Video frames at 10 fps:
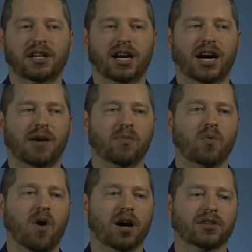Um, we
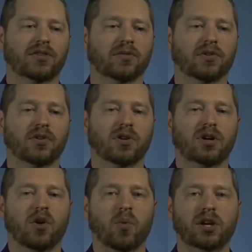walked through
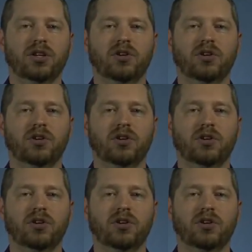what do you do